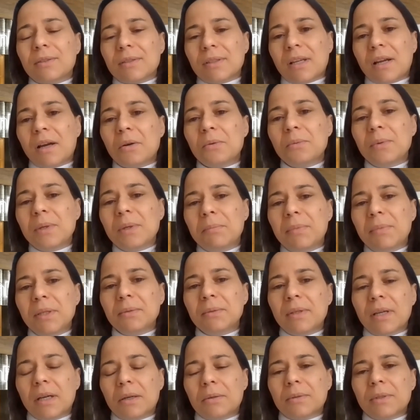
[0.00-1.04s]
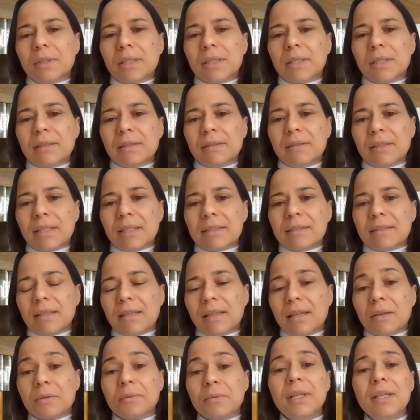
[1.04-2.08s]
on how we build our, let's say,
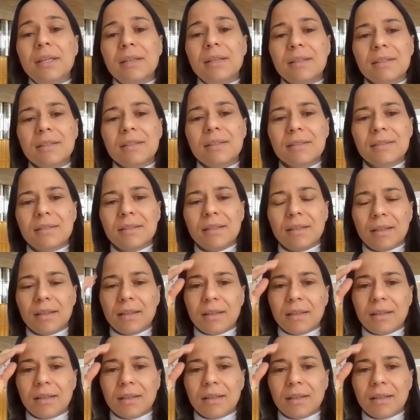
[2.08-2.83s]
careers